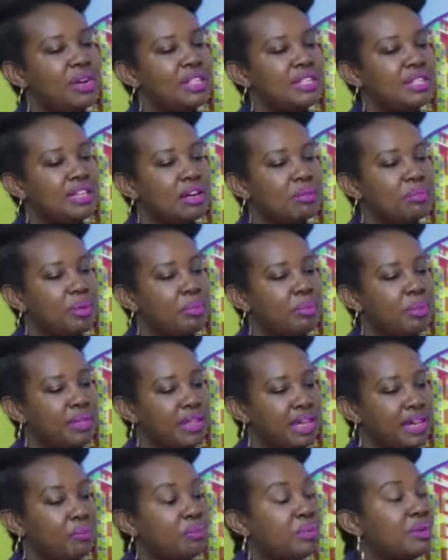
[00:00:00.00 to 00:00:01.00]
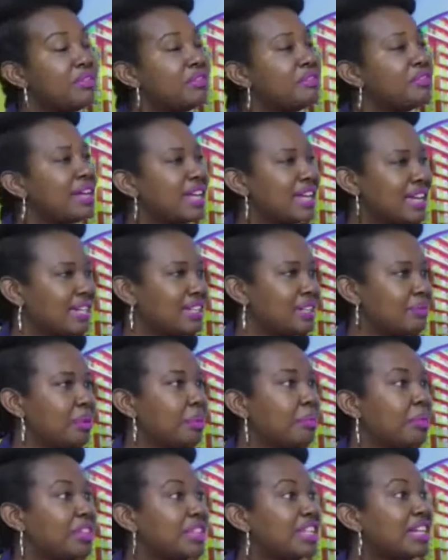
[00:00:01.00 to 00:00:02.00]
I always tell people that prevent.
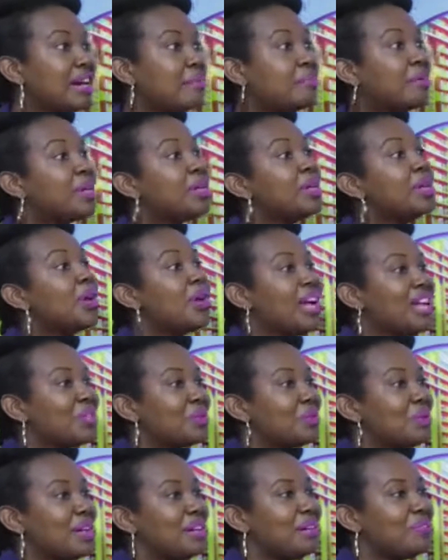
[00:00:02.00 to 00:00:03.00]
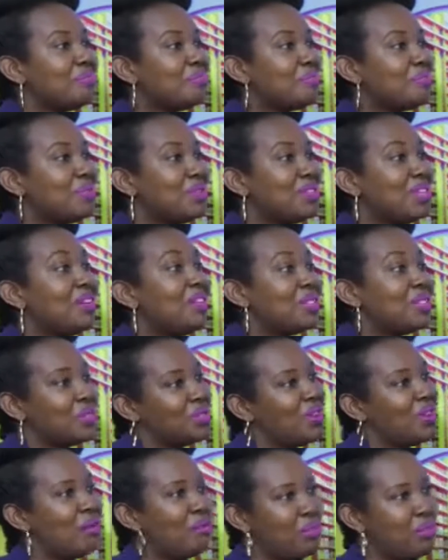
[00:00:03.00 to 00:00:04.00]
People think about lawyers when there
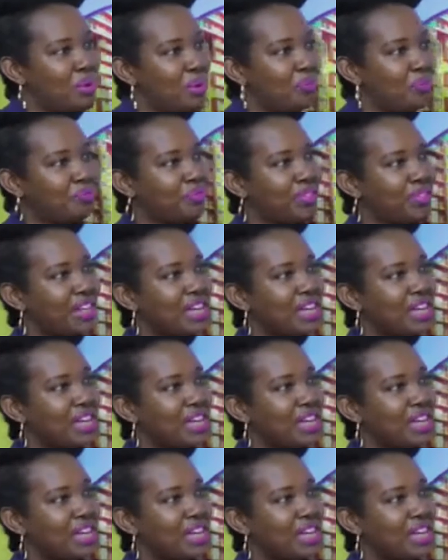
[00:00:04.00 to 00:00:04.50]
is trouble.